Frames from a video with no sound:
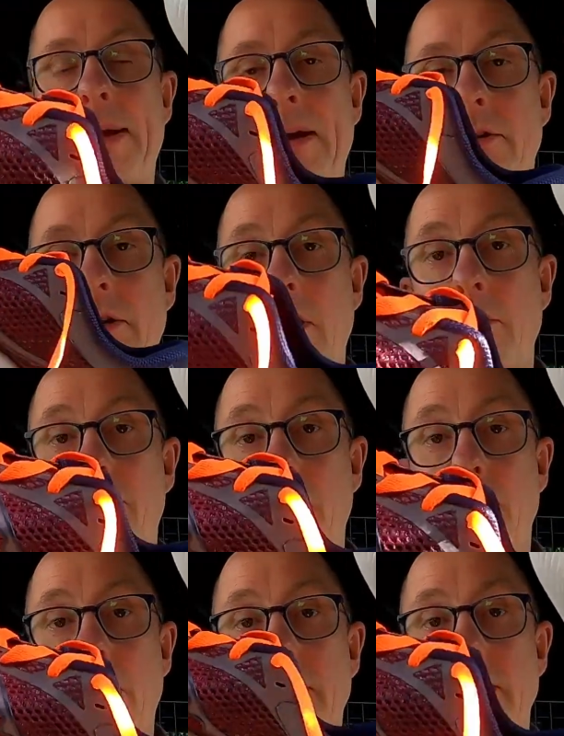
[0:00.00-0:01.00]
them out and go
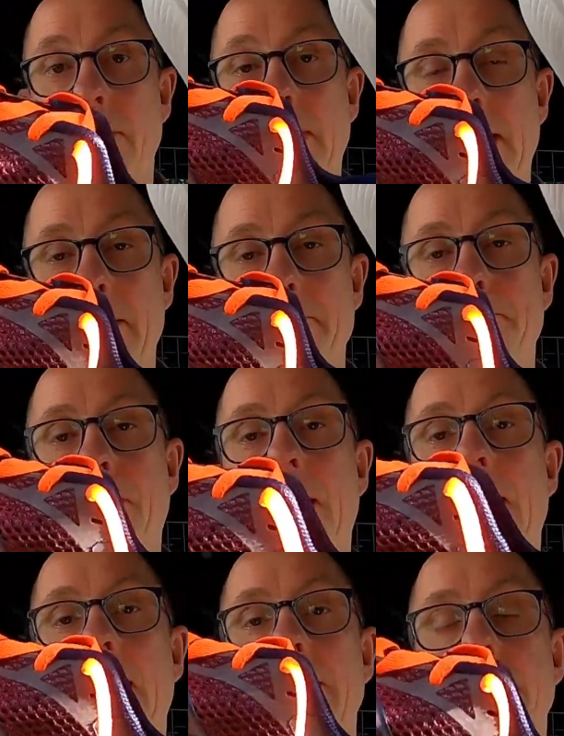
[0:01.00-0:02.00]
for a run in a minute,
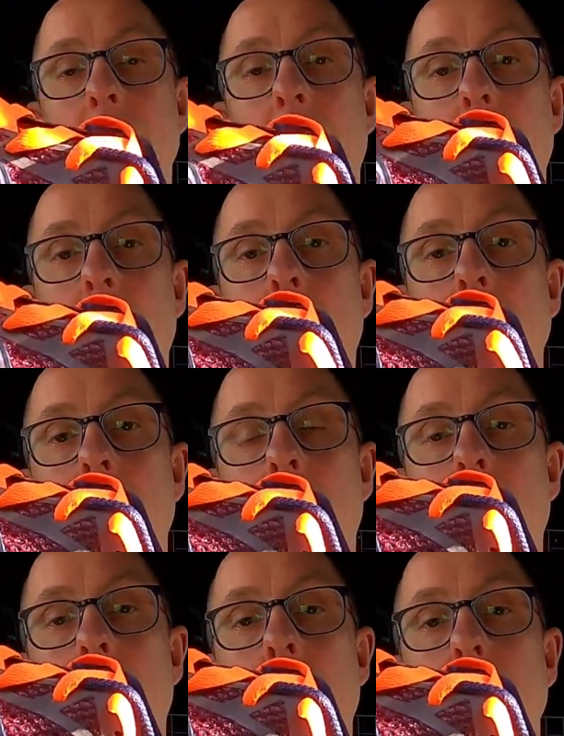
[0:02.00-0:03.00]
and I'll
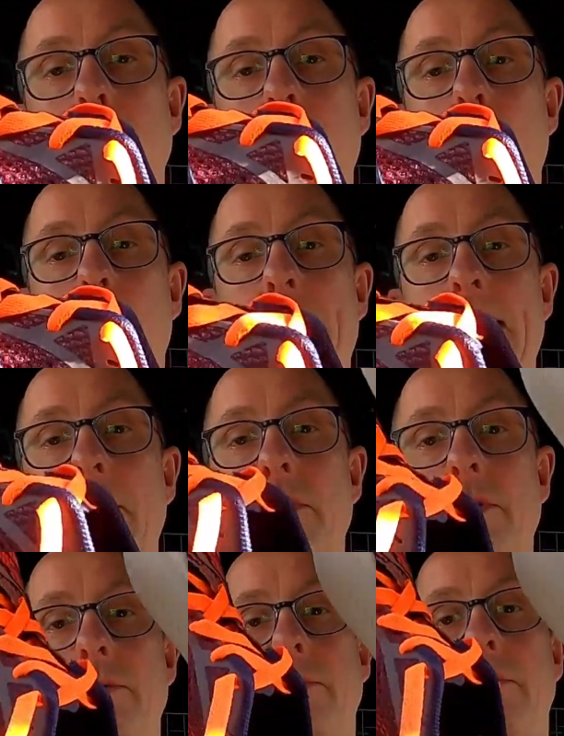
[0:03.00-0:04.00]
report
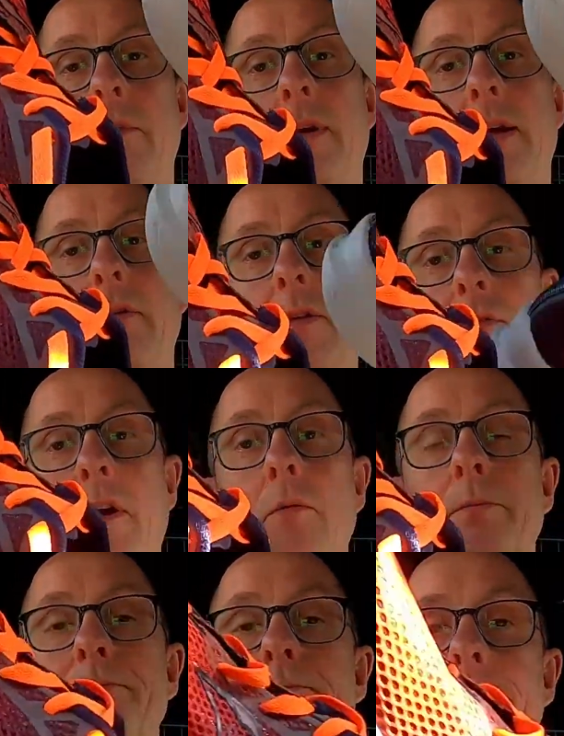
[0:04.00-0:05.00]
back with how they felt.